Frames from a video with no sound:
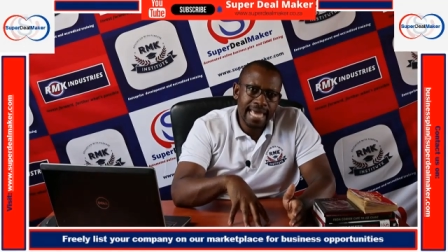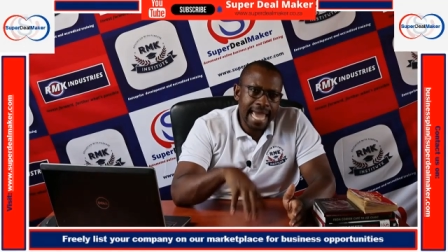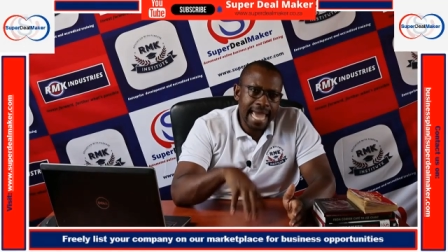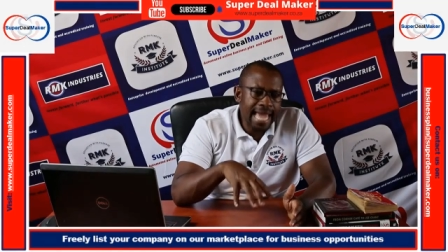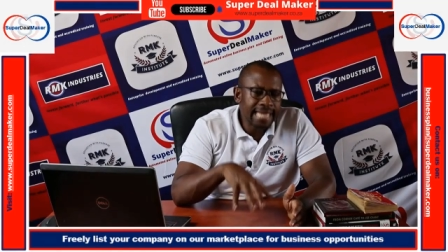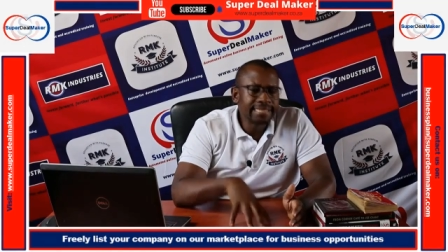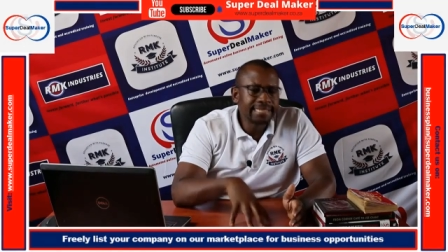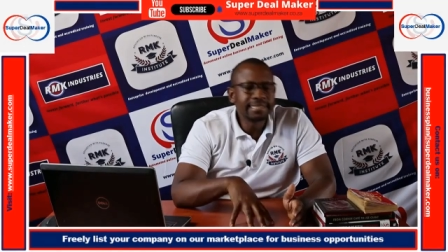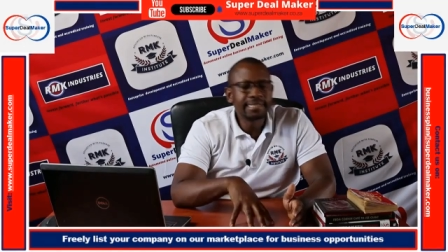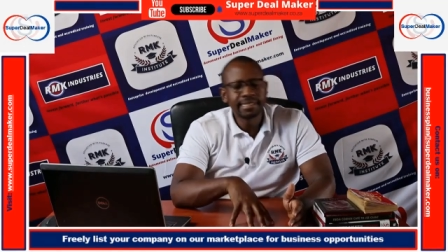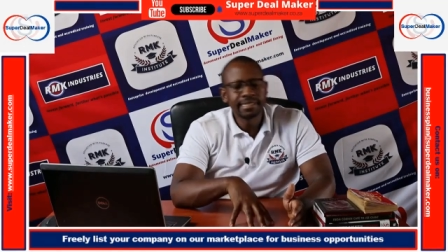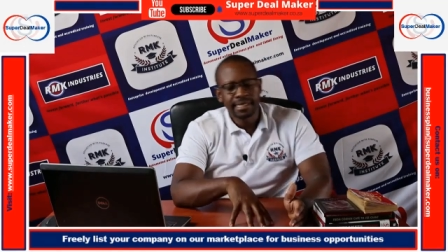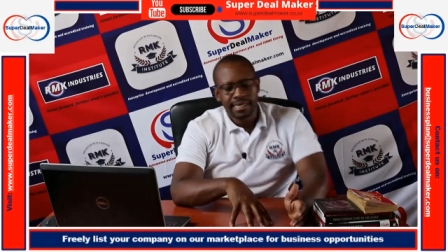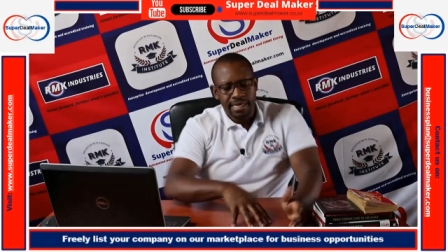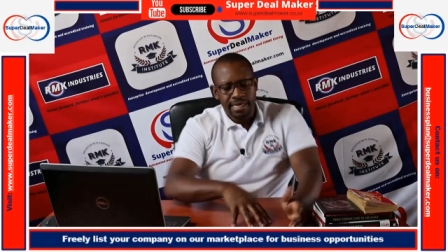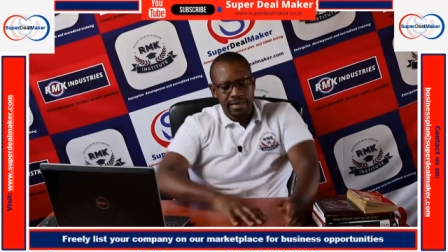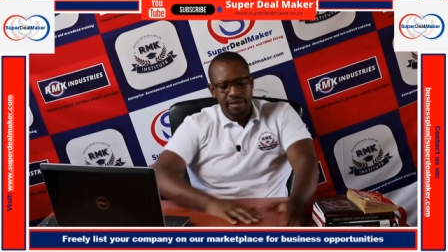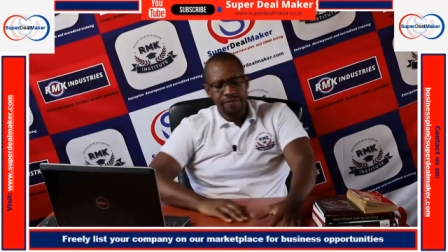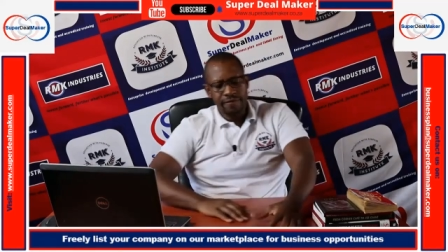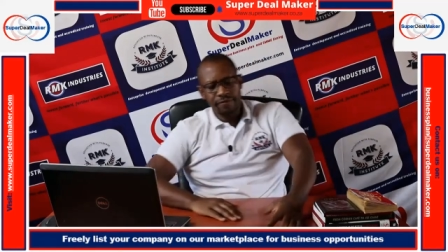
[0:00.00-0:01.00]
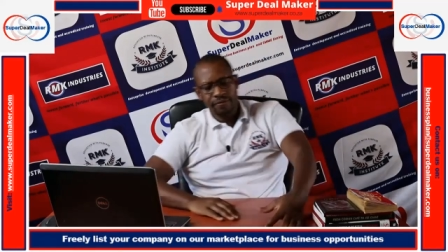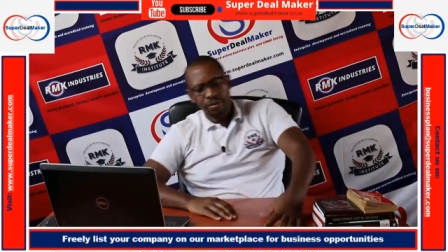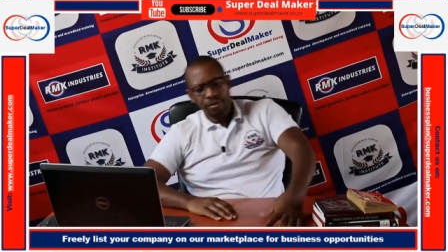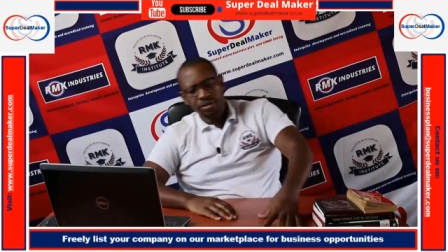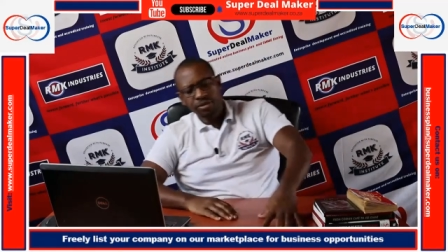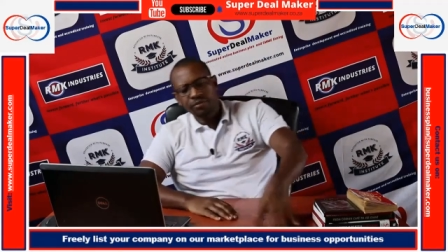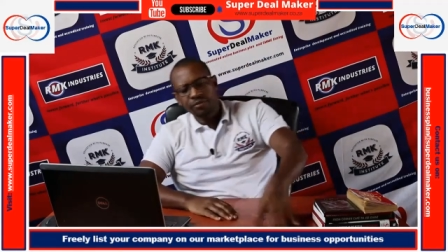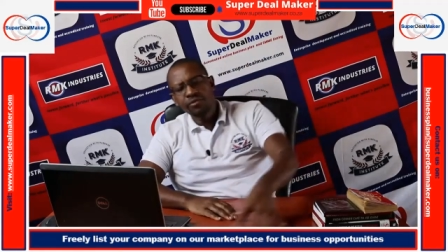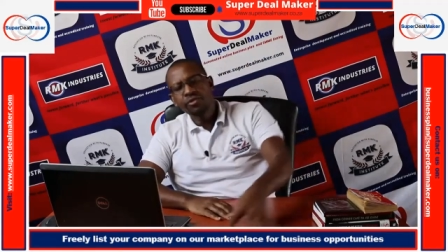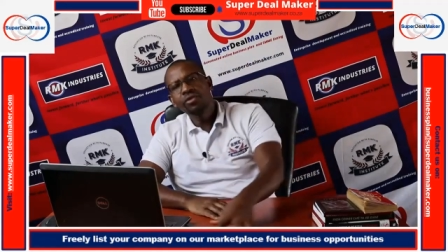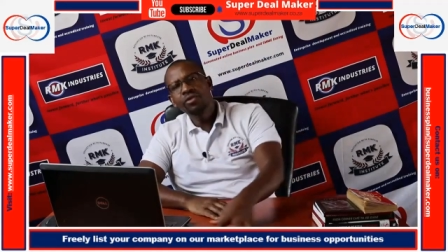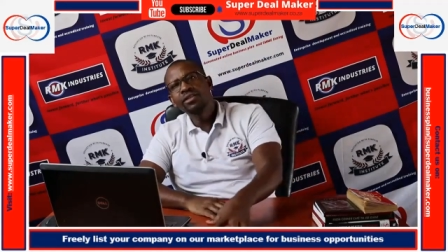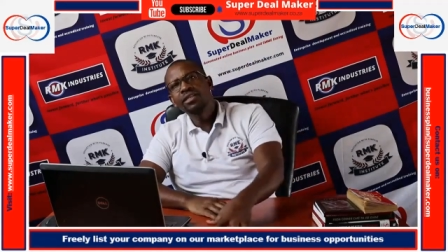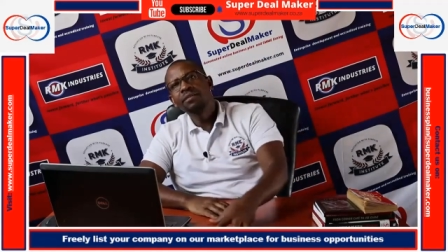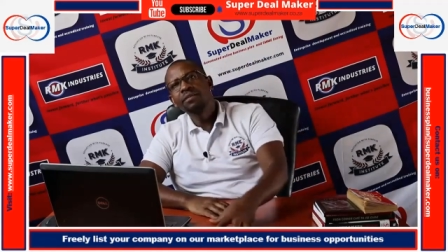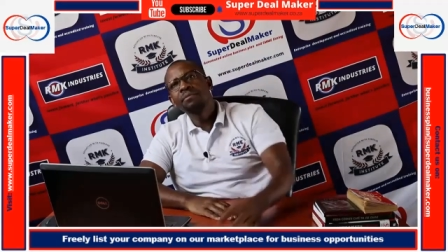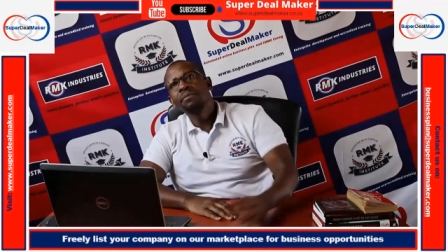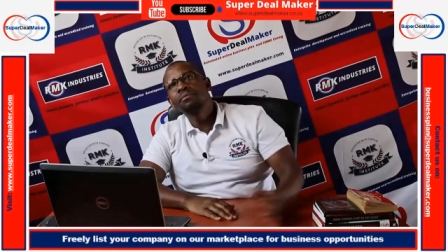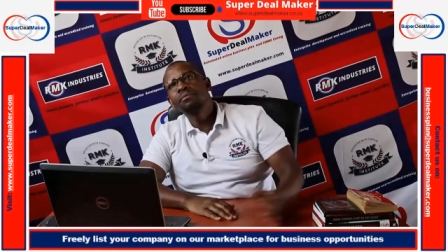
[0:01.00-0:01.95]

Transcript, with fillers: And if because if you don't keep